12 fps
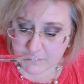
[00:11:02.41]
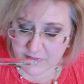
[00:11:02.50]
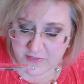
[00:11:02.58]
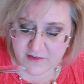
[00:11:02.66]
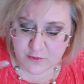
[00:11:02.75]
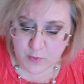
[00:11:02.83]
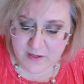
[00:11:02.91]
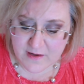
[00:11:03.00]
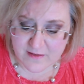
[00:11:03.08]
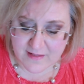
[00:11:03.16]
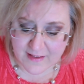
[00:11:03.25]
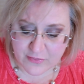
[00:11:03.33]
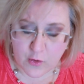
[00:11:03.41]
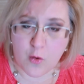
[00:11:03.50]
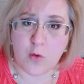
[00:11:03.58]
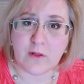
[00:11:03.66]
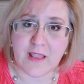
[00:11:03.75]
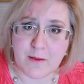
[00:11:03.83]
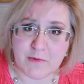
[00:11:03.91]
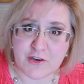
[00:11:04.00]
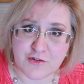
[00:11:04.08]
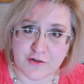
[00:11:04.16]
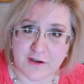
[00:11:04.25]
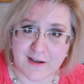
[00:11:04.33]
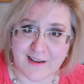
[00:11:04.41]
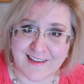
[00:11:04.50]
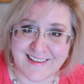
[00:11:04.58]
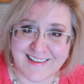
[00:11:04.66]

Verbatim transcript: But this one is like the whole lemon tree,